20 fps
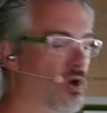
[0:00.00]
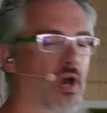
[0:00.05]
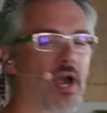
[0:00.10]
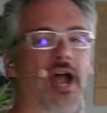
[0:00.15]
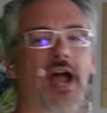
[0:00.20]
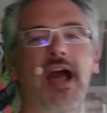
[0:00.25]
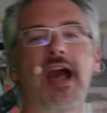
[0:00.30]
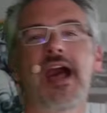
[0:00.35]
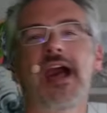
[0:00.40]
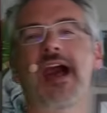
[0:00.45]

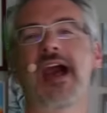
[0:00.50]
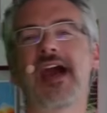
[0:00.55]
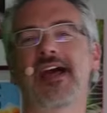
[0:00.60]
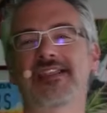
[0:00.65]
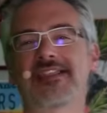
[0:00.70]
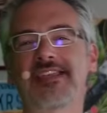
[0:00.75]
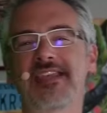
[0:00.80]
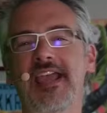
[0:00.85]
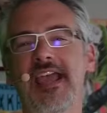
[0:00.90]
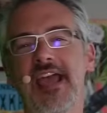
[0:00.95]
haha,
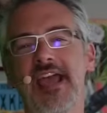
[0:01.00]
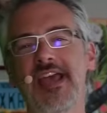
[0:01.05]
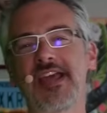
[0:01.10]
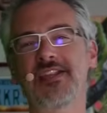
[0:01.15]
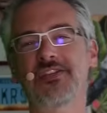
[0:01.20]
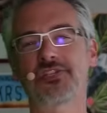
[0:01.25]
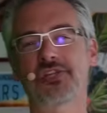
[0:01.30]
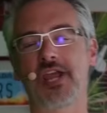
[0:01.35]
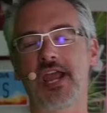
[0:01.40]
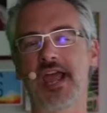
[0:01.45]
The
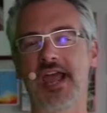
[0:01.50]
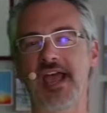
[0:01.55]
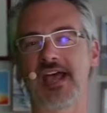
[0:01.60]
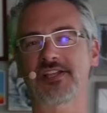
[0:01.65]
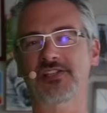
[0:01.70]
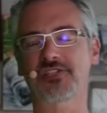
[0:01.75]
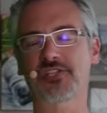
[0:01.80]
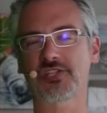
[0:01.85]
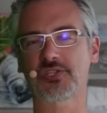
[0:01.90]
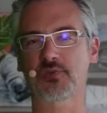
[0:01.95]
Edge
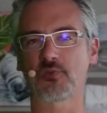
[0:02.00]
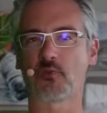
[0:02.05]
asks,